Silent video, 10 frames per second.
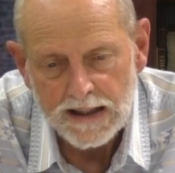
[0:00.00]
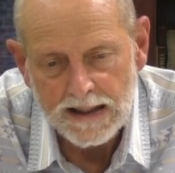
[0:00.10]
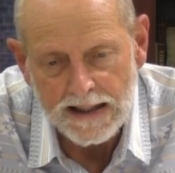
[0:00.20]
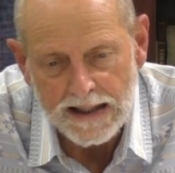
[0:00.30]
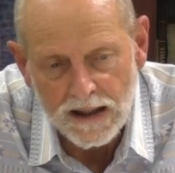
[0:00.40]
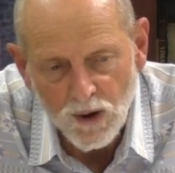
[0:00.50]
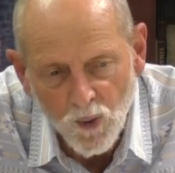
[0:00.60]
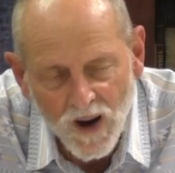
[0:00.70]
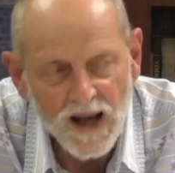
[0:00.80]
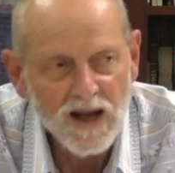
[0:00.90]
clear
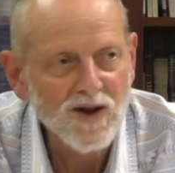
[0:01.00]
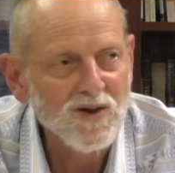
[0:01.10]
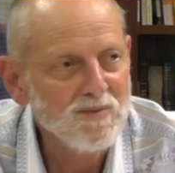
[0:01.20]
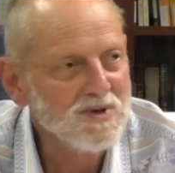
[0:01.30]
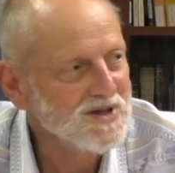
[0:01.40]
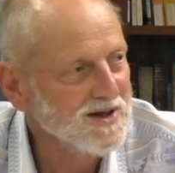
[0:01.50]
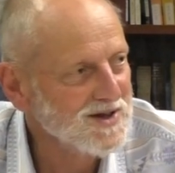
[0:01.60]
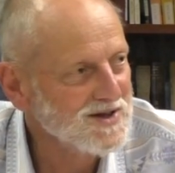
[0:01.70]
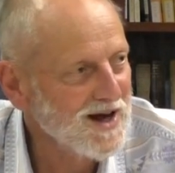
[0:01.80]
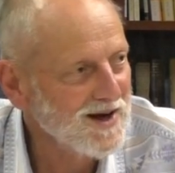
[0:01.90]
away the
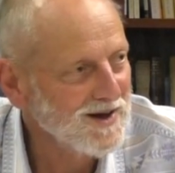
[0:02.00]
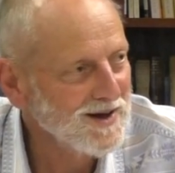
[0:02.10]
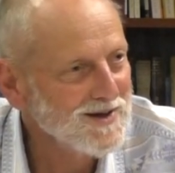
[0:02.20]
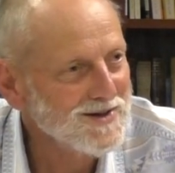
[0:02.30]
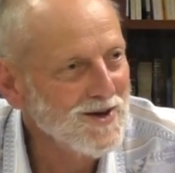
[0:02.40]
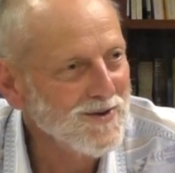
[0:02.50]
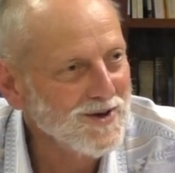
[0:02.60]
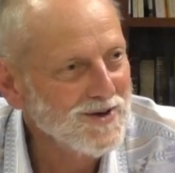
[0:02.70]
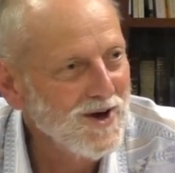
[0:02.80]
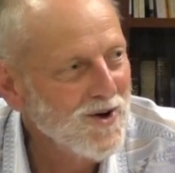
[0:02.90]
misunderstanding so
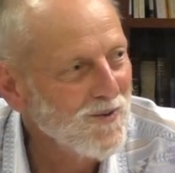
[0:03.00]
that